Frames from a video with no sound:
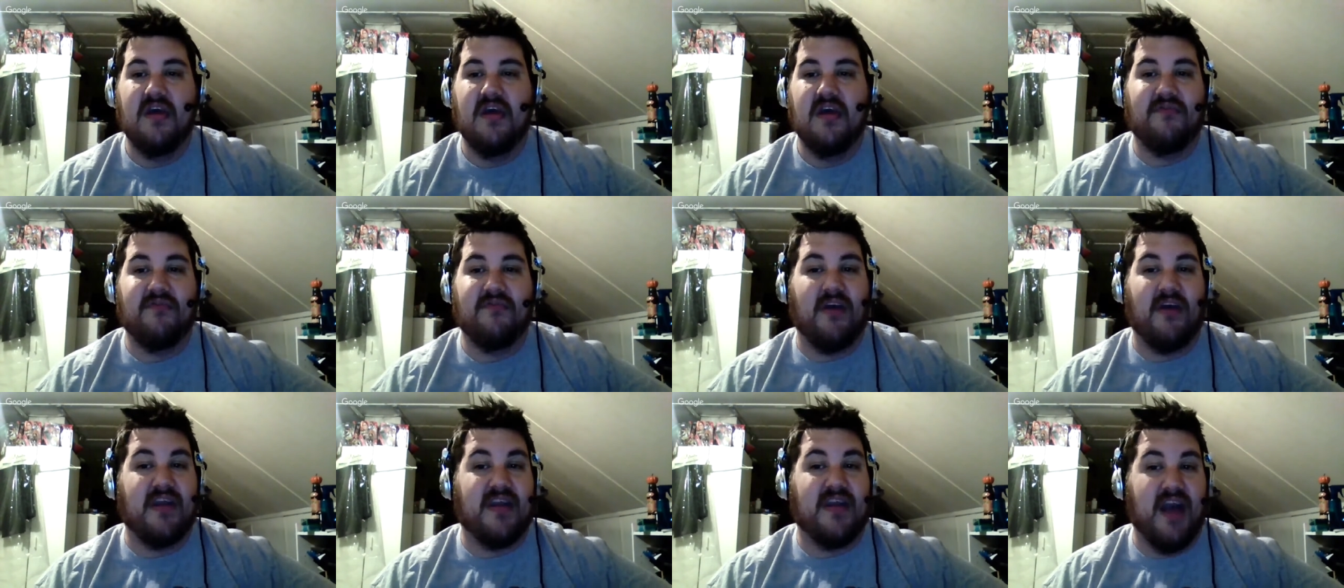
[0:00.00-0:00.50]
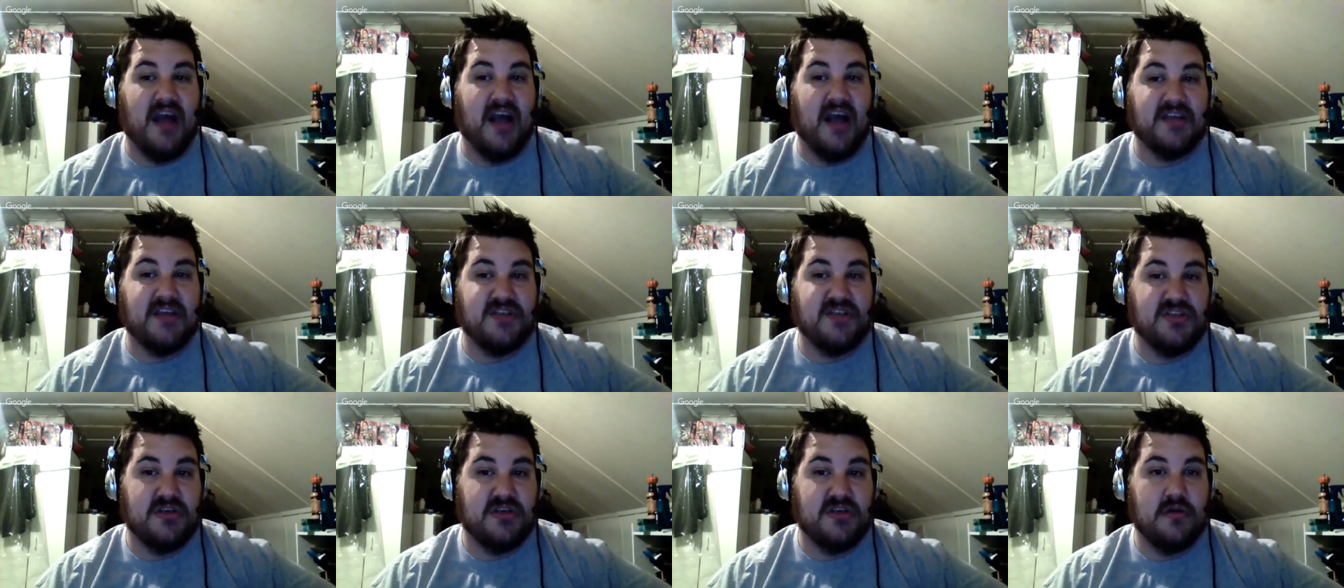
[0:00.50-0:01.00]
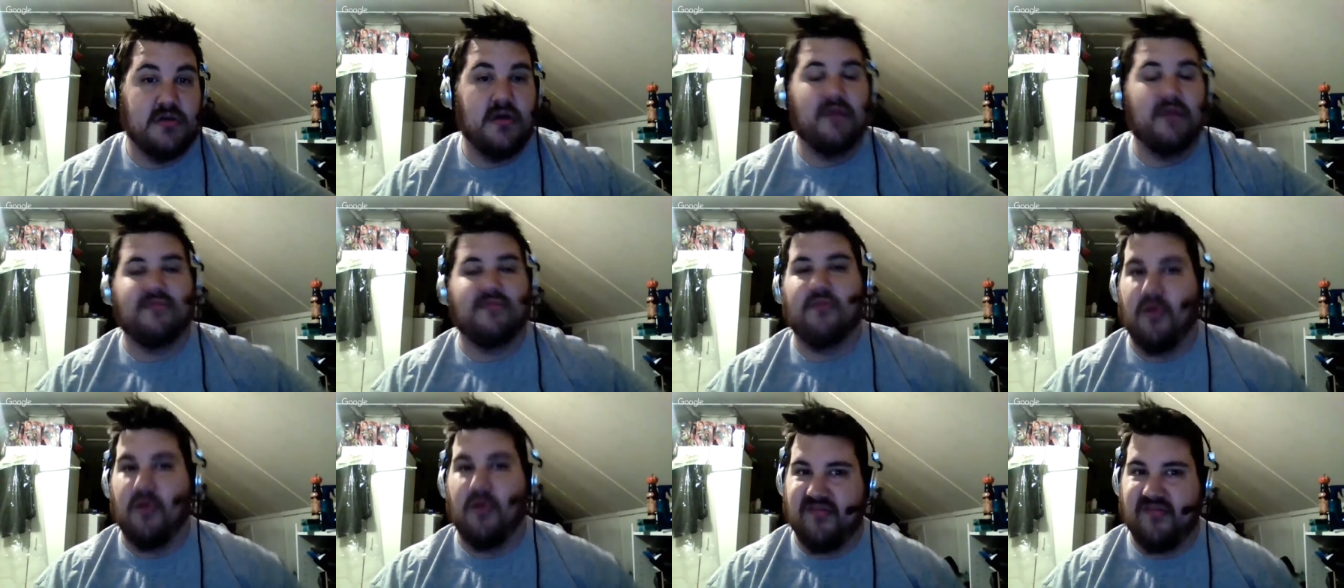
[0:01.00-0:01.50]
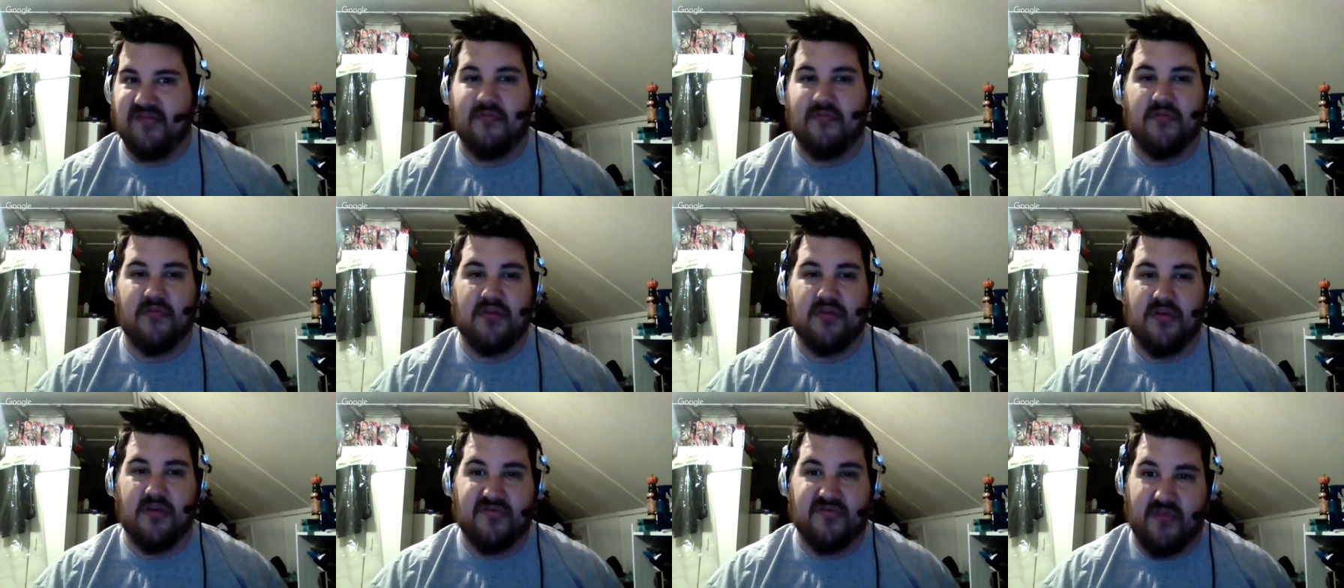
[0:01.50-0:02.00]
Frank Gotch, of course,
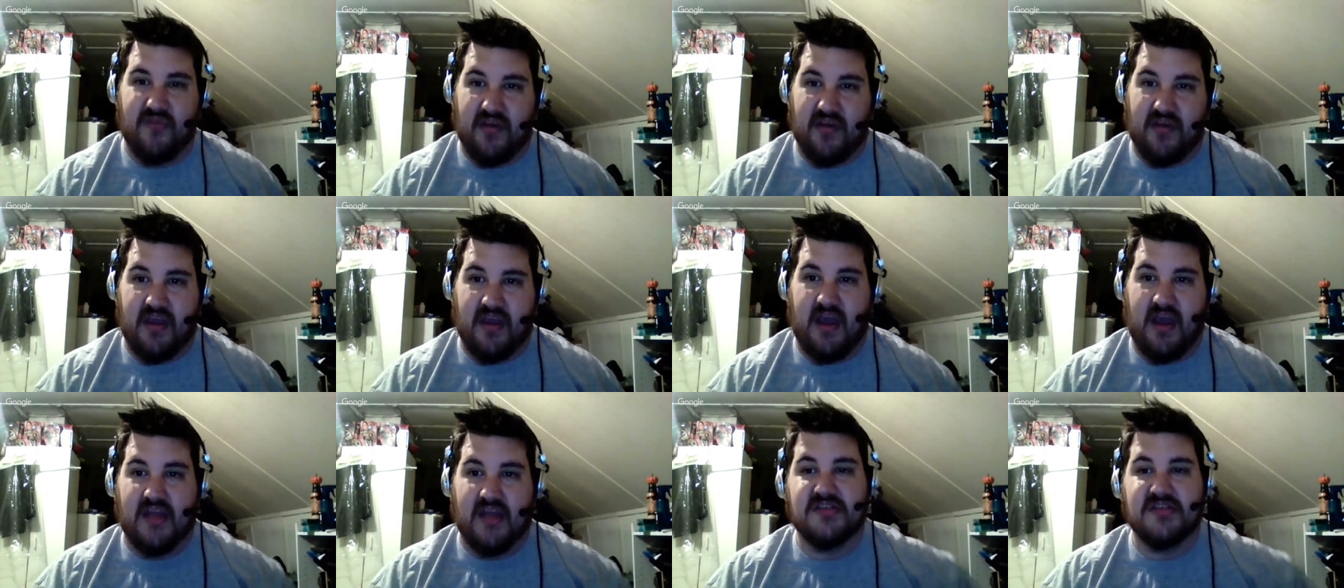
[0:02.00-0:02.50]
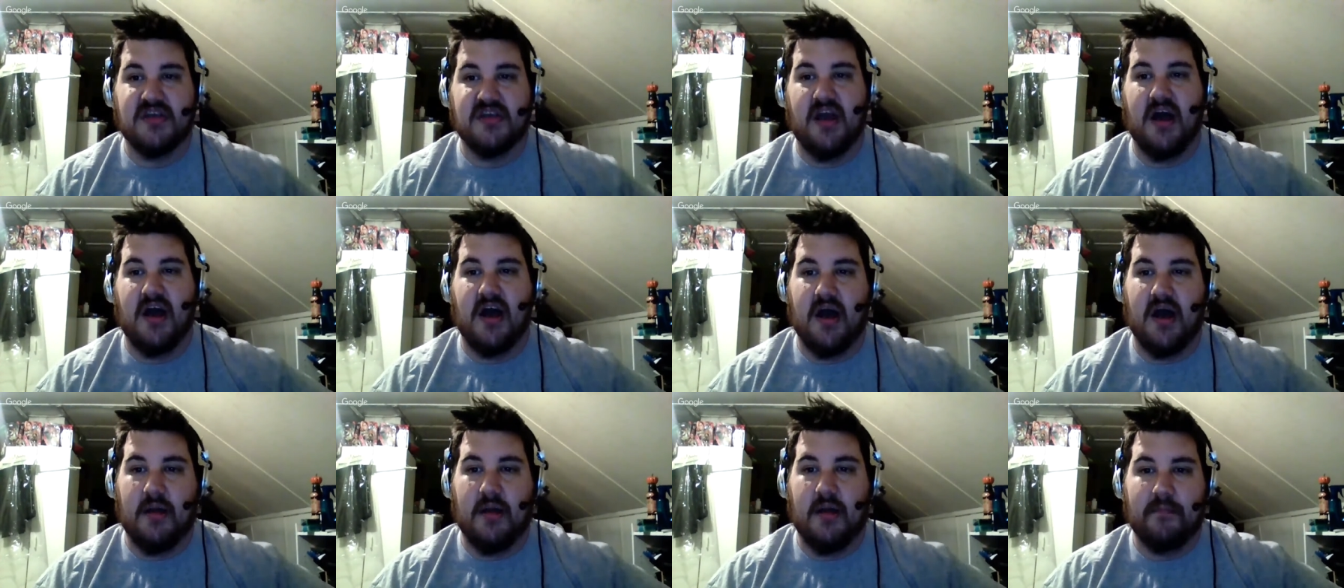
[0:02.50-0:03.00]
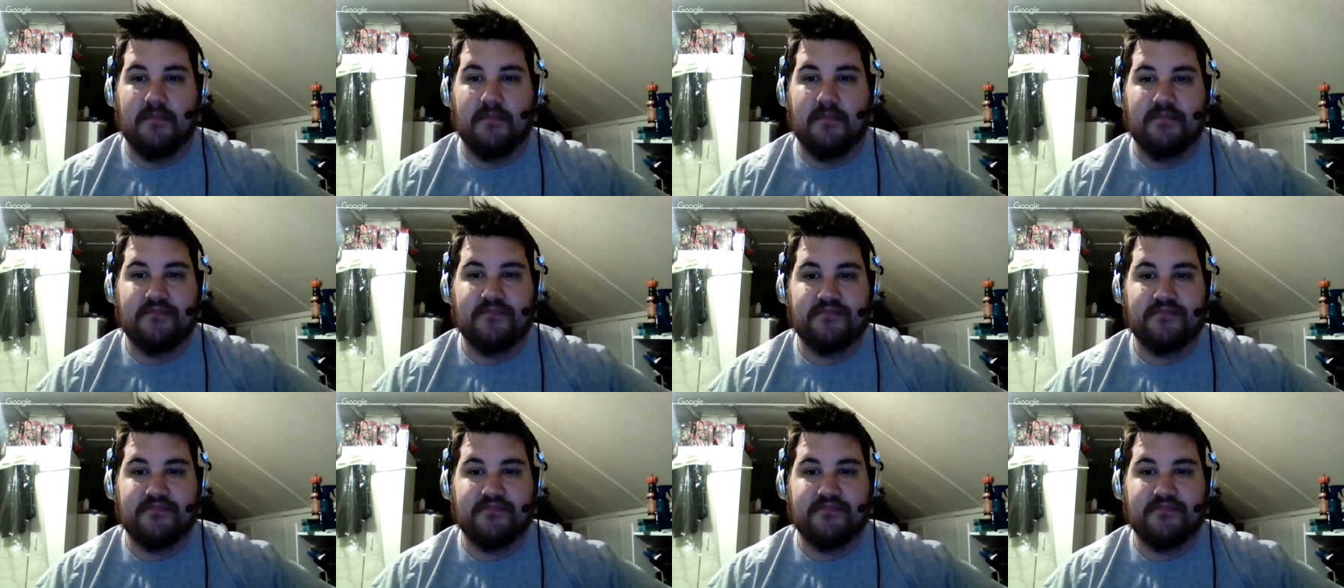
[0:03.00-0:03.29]
everyone knows Frank Gotch. Um,